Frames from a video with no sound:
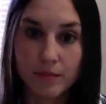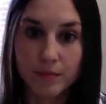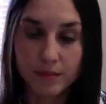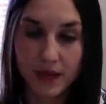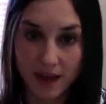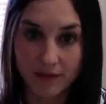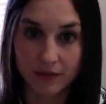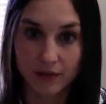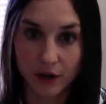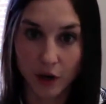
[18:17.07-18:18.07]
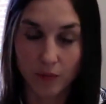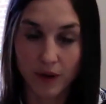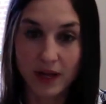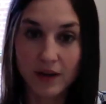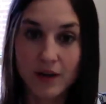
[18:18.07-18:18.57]
behavioral
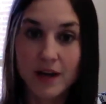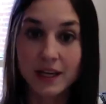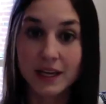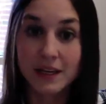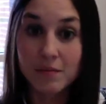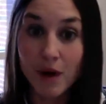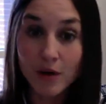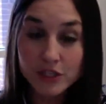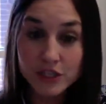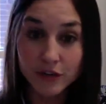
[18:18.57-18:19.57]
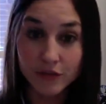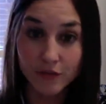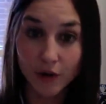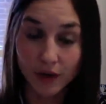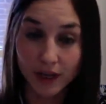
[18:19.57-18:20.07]
coping,
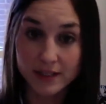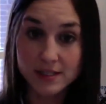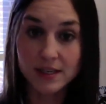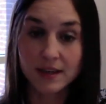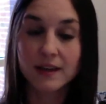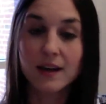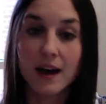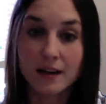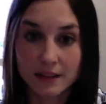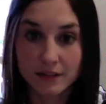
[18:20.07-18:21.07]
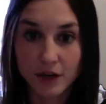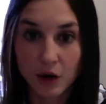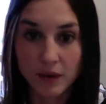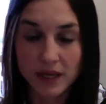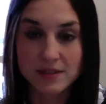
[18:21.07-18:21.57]
emotion-focused cognitive
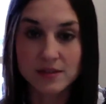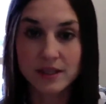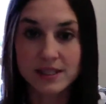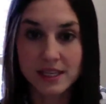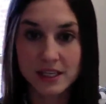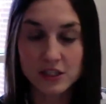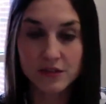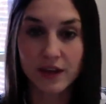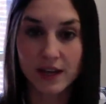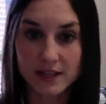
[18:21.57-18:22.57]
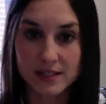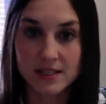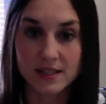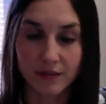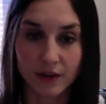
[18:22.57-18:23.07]
coping. So these each fit into
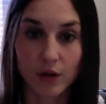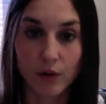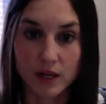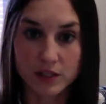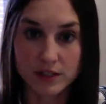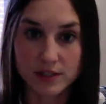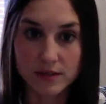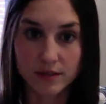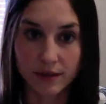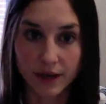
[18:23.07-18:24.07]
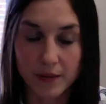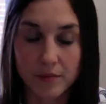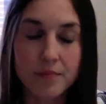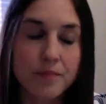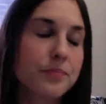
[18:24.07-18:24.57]
different quadrants, okay?
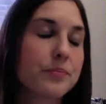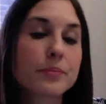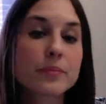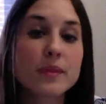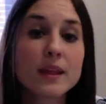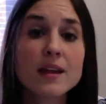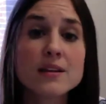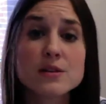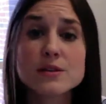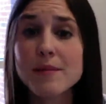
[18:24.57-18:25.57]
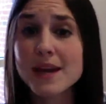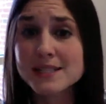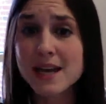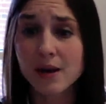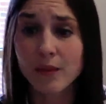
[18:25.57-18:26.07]
So as a main
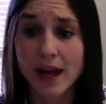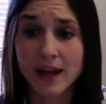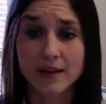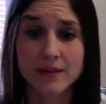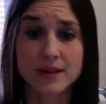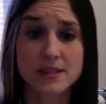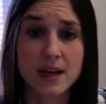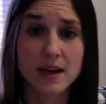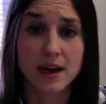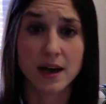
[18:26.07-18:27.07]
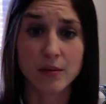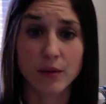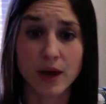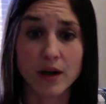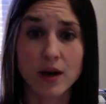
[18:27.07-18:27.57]
takeaway, if this
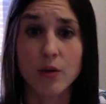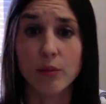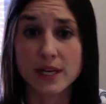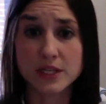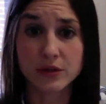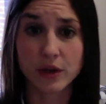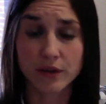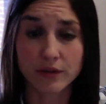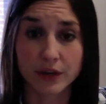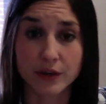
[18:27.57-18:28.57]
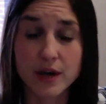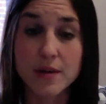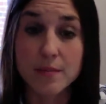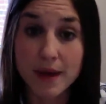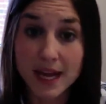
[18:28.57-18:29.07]
went way too long for you,
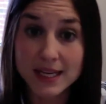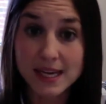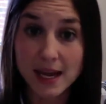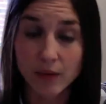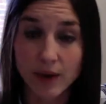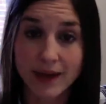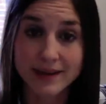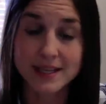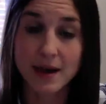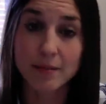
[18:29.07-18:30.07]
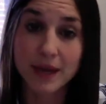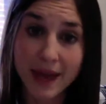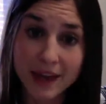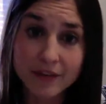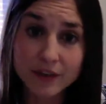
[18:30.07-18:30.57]
main takeaway is that
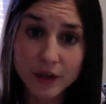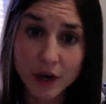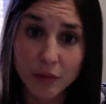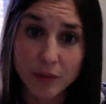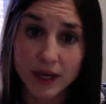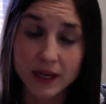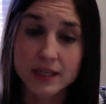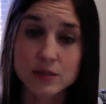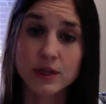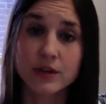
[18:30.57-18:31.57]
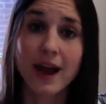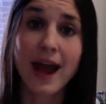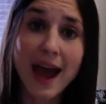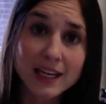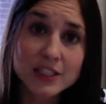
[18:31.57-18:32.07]
behavioral coping is when you're
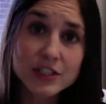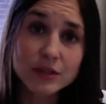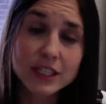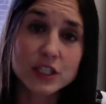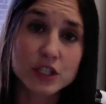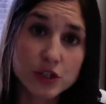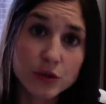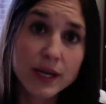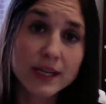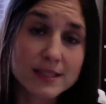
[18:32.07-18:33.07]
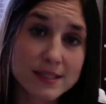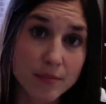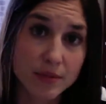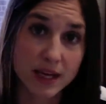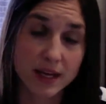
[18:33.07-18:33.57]
actually doing
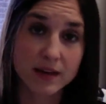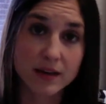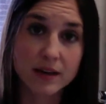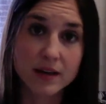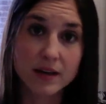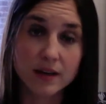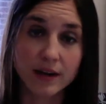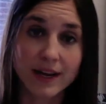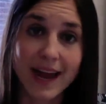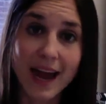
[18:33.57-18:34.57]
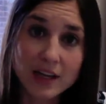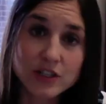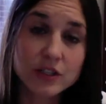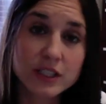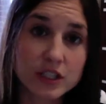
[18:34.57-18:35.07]
something, right?
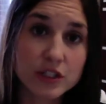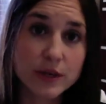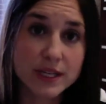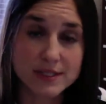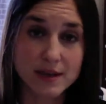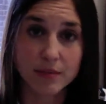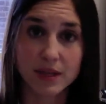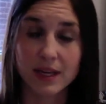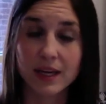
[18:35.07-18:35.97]
Actually doing something